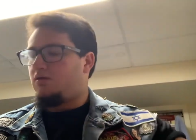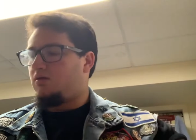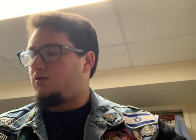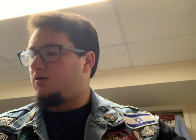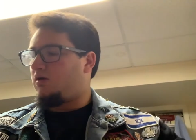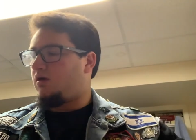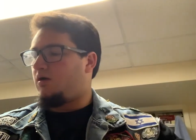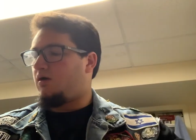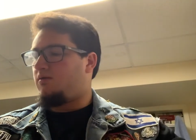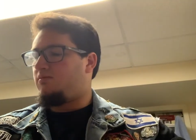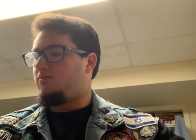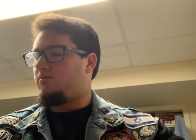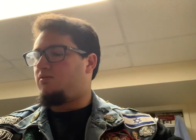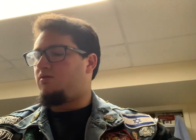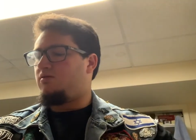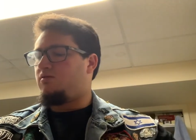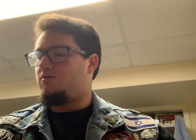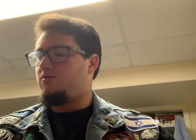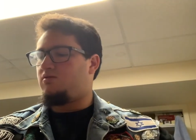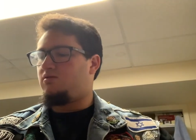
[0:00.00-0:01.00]

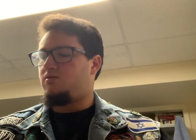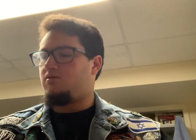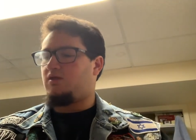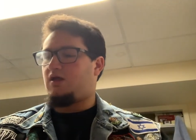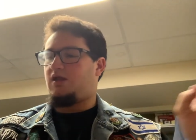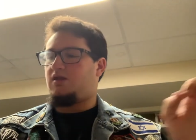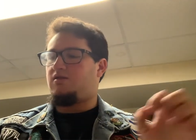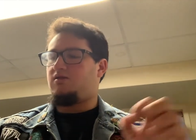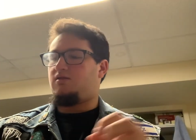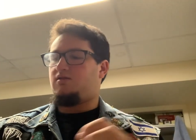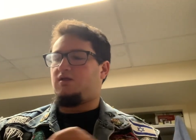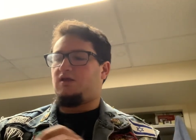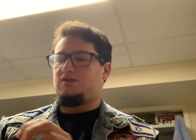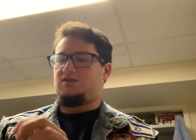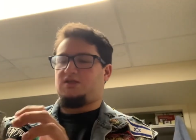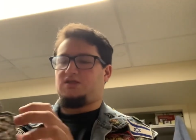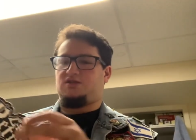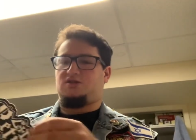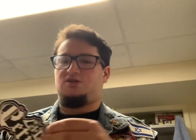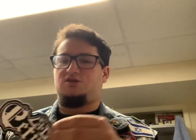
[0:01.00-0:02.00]
Then they
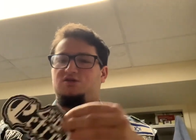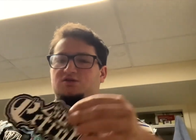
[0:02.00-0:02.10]
sent two